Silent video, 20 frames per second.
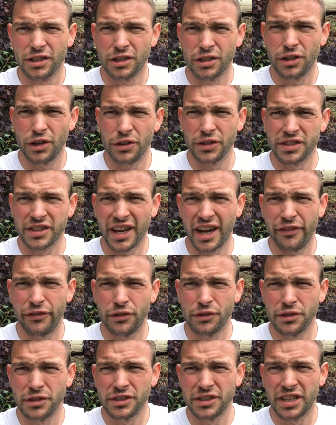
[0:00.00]
Got the
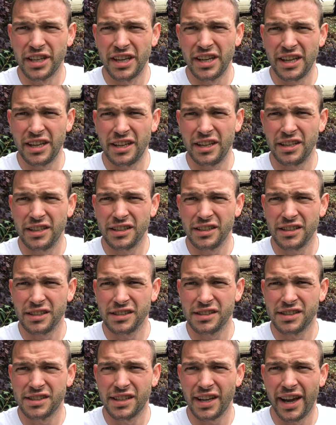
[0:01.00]
scaffolders here
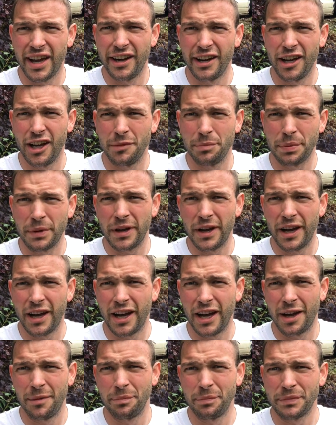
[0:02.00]
setting up,
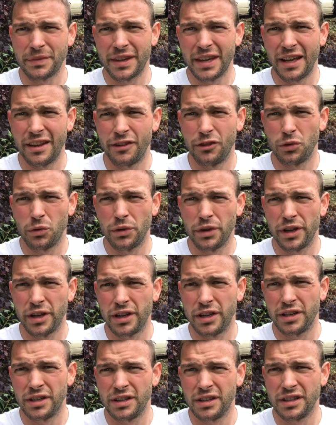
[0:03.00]
getting all the
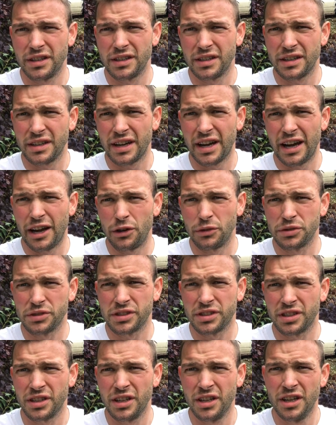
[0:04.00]

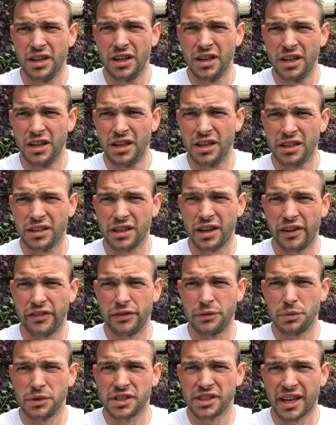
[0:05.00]
house
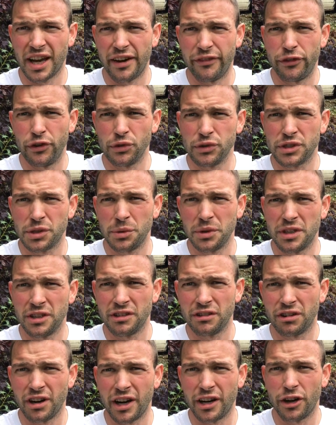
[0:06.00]
covered with scaffold so we can
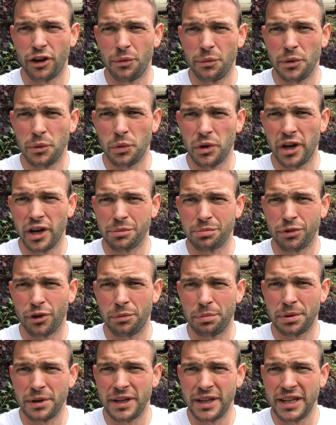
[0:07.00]
crack on the work
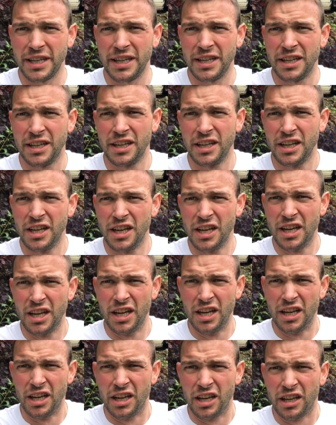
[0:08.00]
properly.
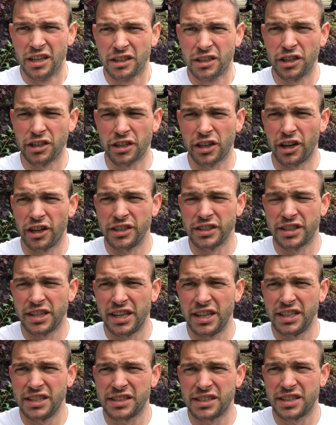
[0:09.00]
Good guys
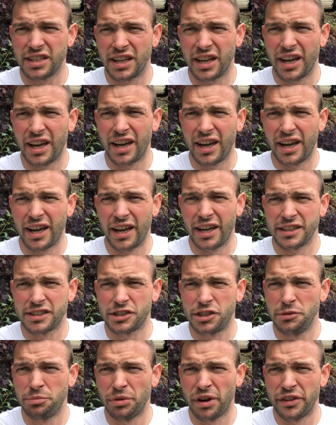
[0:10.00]
these, it's
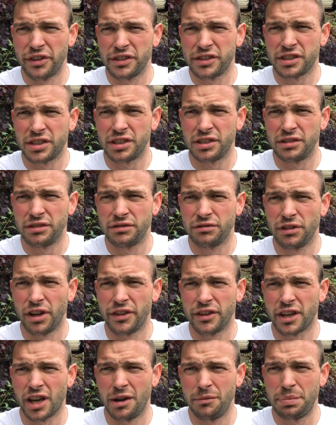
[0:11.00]
two brothers, run
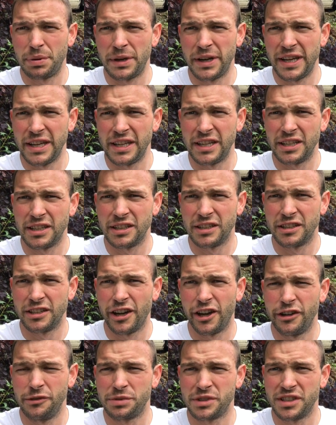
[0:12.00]
the company,
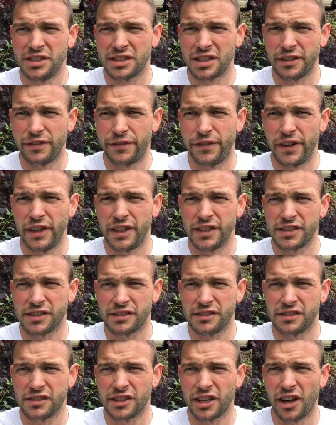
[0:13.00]
known them since they first
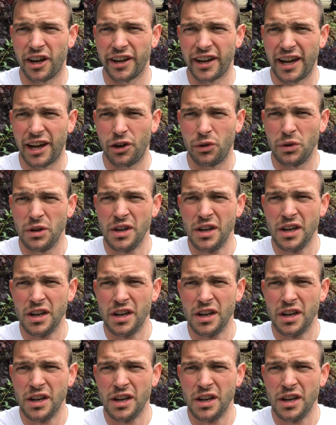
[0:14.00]
started out.